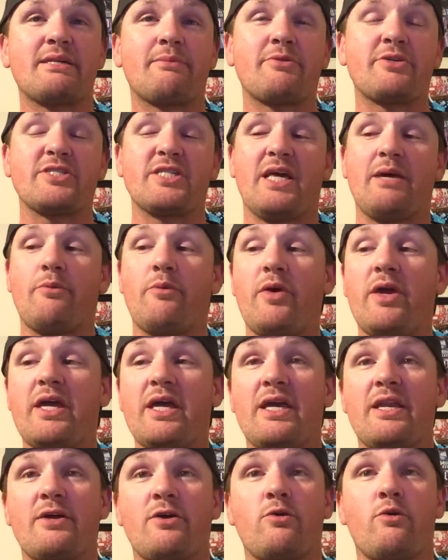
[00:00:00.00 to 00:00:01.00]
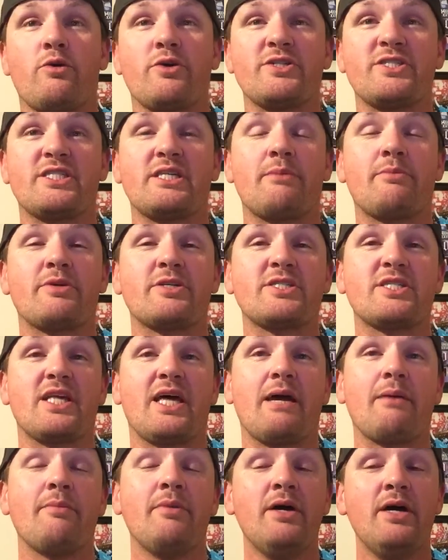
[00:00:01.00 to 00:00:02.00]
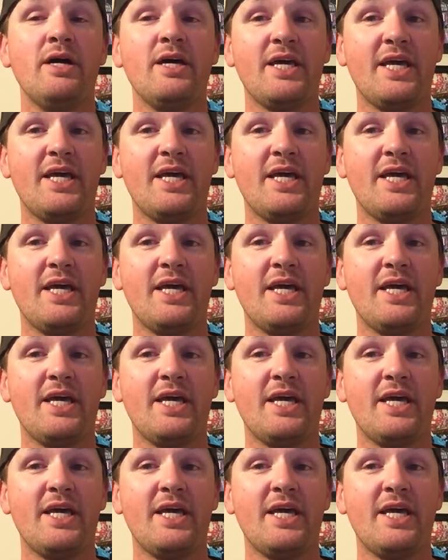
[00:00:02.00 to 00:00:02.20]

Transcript: SummerSlam weekend, of course, SummerSlam.